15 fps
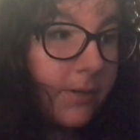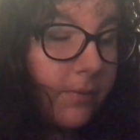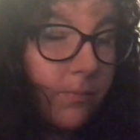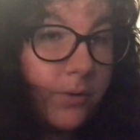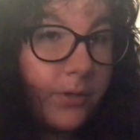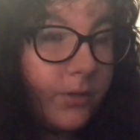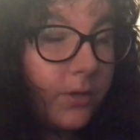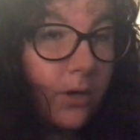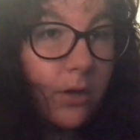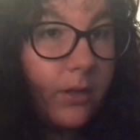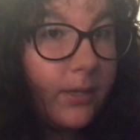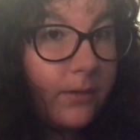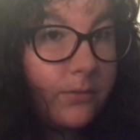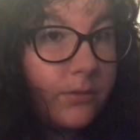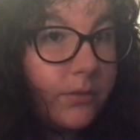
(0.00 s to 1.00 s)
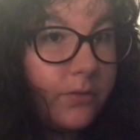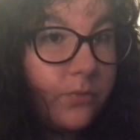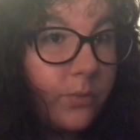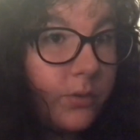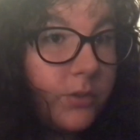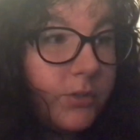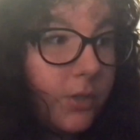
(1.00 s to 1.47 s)
I wanted to call out of
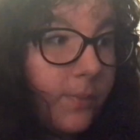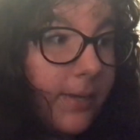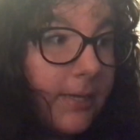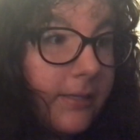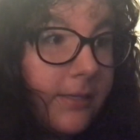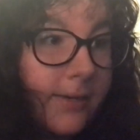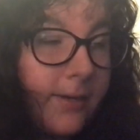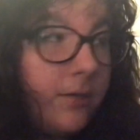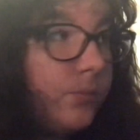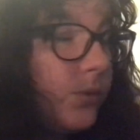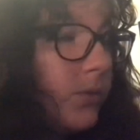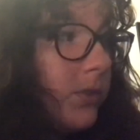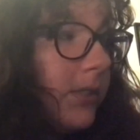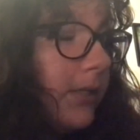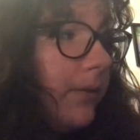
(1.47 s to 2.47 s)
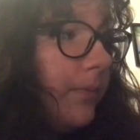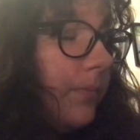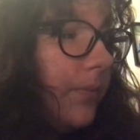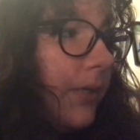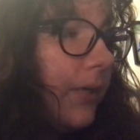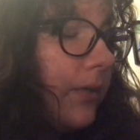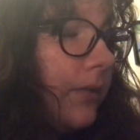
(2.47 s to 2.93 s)
work so badly. I almost did,
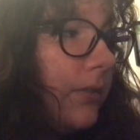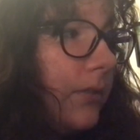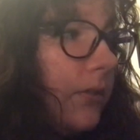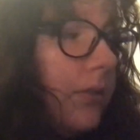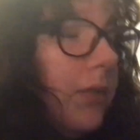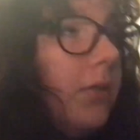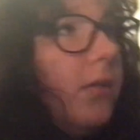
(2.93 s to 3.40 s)
because